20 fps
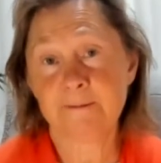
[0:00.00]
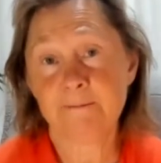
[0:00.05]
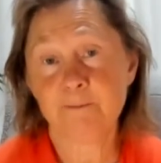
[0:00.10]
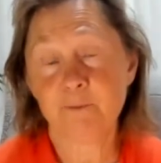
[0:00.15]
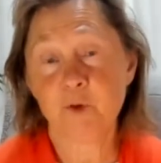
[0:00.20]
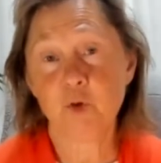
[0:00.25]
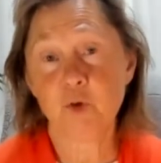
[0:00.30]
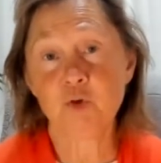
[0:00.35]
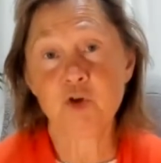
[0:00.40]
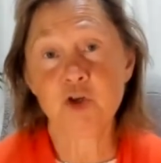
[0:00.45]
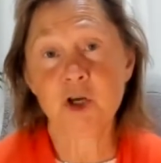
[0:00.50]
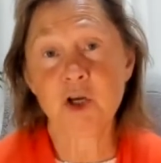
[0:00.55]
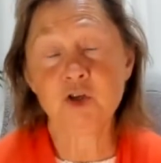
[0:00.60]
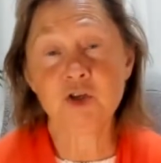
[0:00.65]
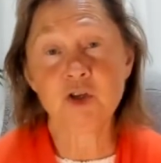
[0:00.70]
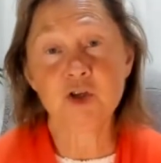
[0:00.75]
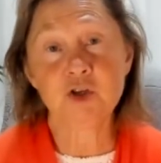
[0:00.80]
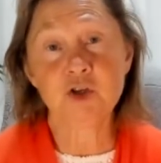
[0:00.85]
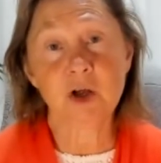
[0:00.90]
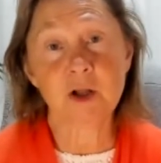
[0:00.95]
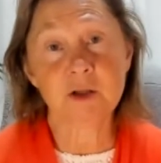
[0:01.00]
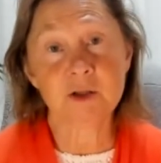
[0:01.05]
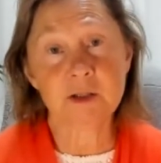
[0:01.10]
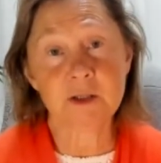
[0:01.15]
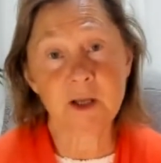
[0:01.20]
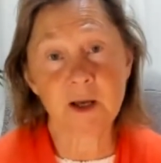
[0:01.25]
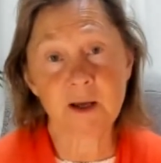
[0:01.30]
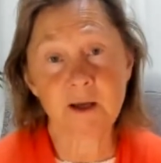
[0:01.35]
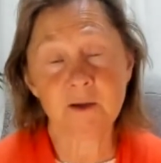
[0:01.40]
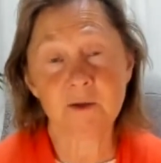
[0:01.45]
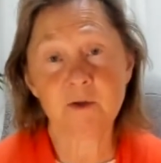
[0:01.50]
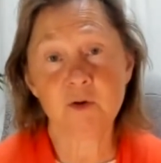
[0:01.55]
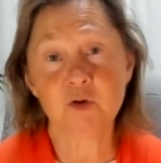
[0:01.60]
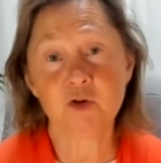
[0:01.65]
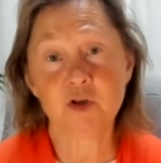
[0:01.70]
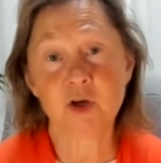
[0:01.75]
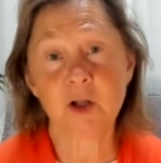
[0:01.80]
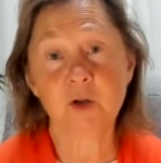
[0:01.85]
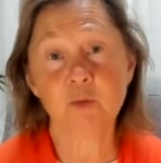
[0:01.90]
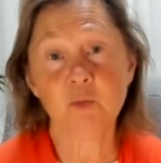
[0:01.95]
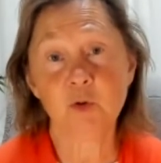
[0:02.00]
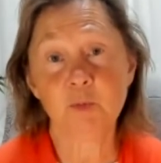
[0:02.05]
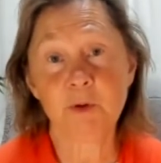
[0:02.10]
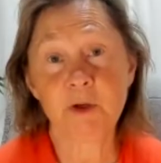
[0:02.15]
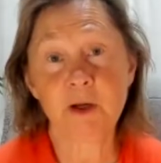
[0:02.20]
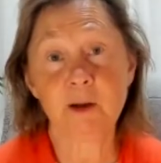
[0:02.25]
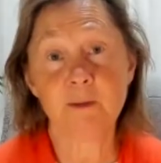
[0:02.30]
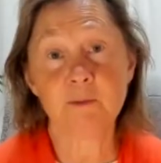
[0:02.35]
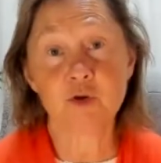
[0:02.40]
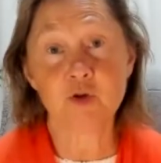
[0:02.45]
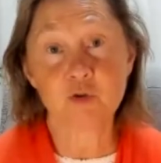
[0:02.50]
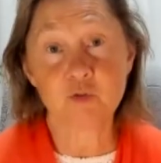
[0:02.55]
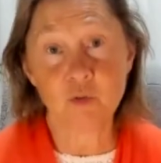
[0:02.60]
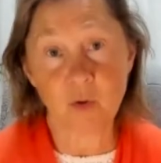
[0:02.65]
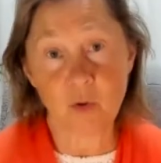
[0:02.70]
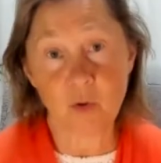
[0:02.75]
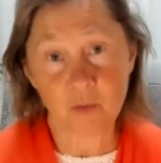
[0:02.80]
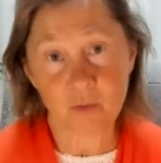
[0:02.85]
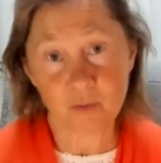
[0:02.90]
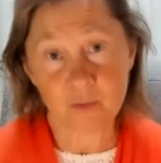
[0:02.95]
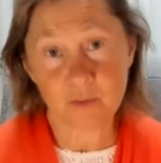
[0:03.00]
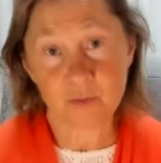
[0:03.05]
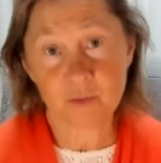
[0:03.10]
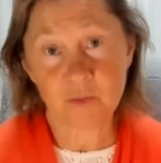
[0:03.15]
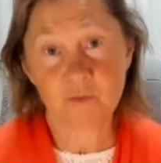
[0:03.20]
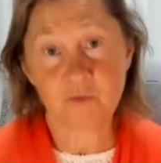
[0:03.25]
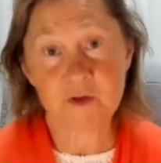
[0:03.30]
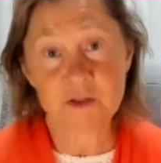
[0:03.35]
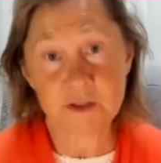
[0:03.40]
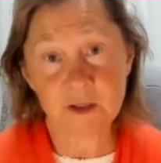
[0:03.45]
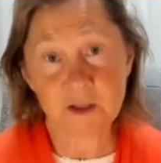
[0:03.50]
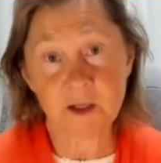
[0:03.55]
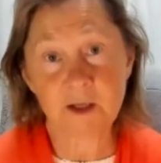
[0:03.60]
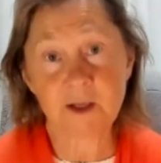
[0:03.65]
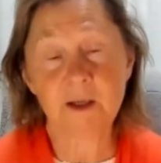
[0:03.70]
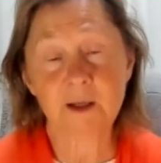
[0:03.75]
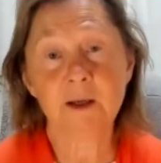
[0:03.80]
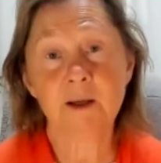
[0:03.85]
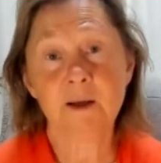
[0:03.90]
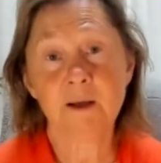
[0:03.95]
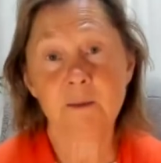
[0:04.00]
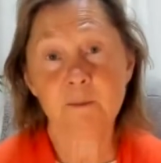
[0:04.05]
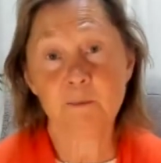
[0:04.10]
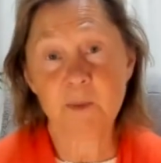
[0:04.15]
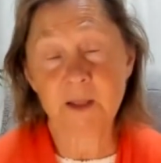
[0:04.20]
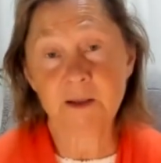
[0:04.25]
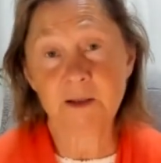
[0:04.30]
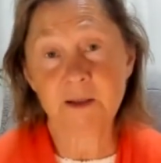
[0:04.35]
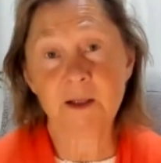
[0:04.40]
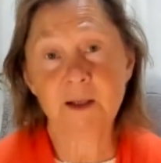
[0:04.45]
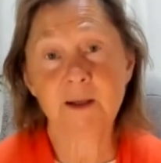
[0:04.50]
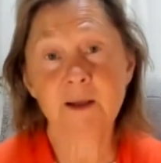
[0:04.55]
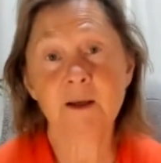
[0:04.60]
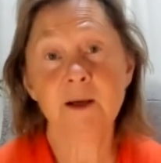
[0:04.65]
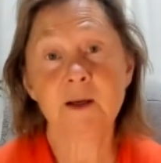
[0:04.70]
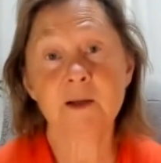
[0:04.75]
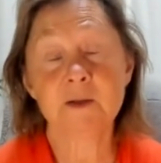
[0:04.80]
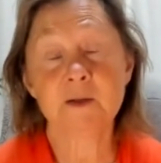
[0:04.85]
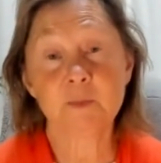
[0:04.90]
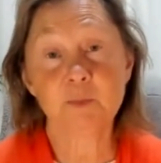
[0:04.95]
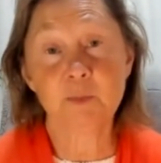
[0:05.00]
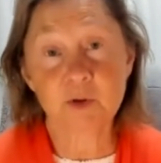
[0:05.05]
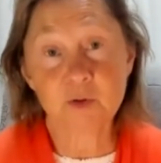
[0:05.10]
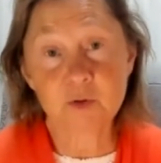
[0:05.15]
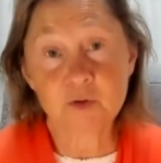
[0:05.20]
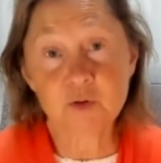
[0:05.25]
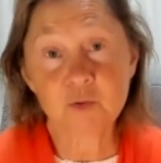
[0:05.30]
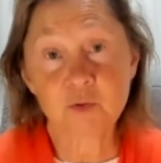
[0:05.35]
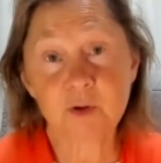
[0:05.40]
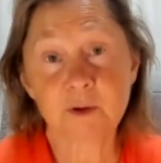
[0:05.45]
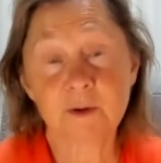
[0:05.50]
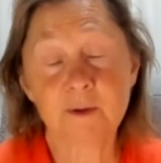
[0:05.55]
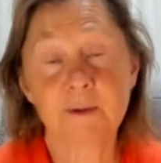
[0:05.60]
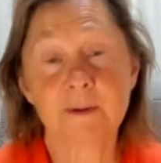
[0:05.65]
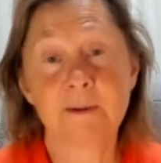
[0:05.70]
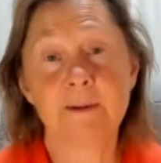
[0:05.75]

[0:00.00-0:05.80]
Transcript: You change the child's diet, your child will become strong physically, mentally, and spiritually.